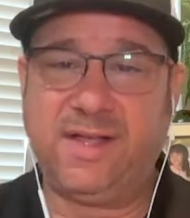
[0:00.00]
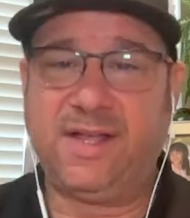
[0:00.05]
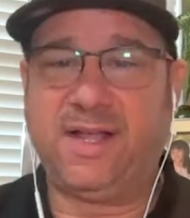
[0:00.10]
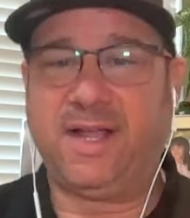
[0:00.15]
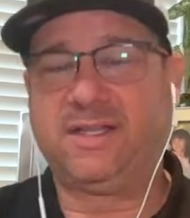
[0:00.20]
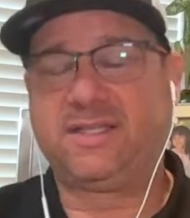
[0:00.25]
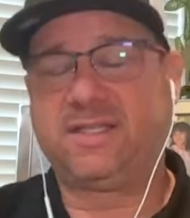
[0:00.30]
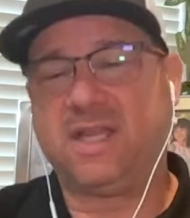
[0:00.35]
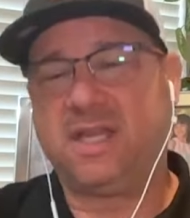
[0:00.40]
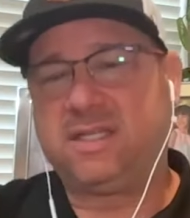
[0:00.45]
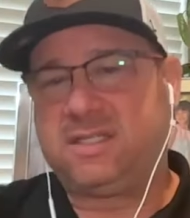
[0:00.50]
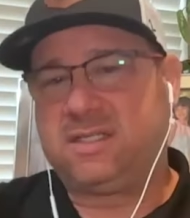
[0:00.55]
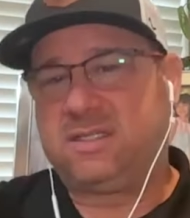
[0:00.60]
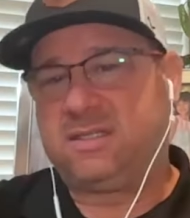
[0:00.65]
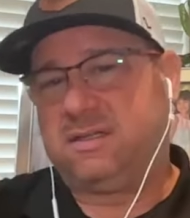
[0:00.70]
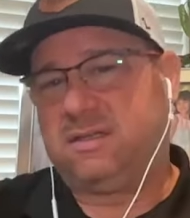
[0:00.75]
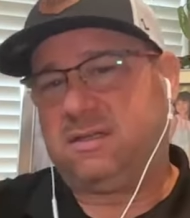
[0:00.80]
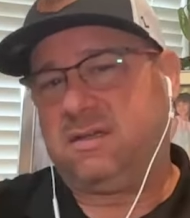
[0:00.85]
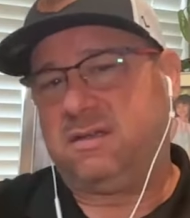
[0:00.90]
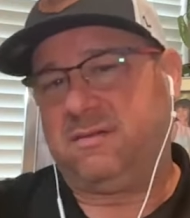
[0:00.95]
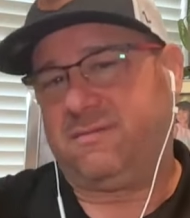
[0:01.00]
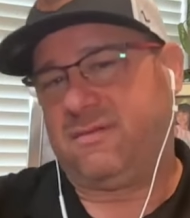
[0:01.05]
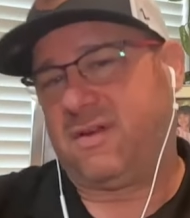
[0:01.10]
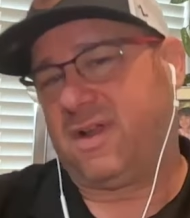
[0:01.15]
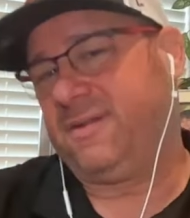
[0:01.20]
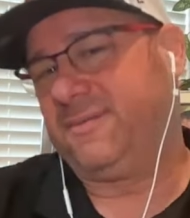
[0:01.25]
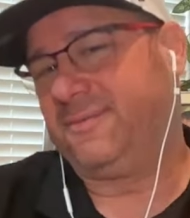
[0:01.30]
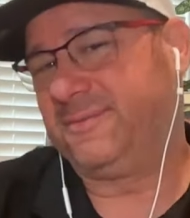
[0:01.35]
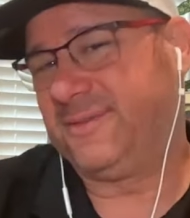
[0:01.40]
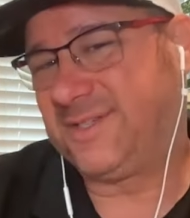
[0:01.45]
It's
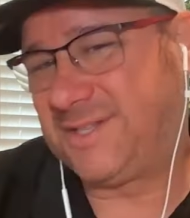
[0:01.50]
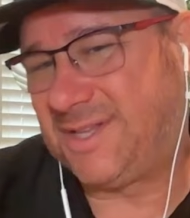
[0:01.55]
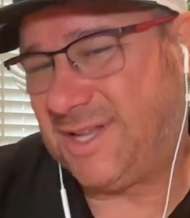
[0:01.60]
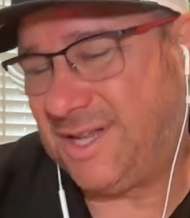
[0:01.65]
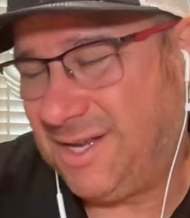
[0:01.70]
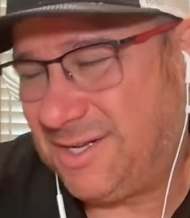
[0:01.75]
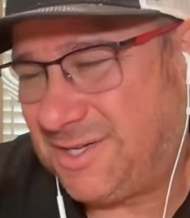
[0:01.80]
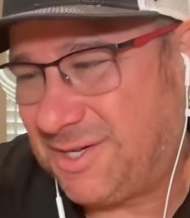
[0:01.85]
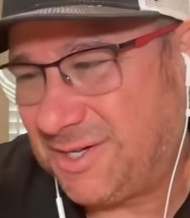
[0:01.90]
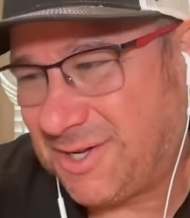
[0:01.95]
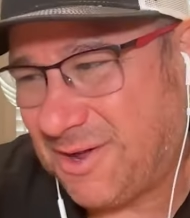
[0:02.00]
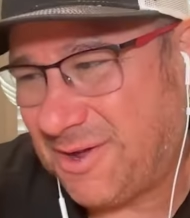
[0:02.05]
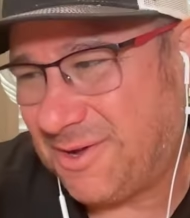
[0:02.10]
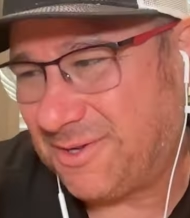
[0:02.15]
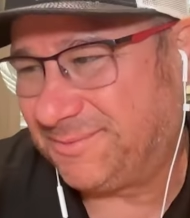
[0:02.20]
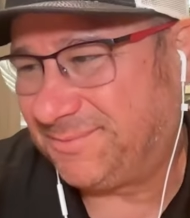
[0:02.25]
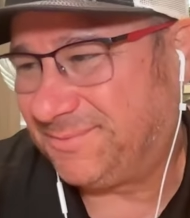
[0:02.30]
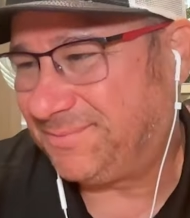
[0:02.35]
right. It's to each his own.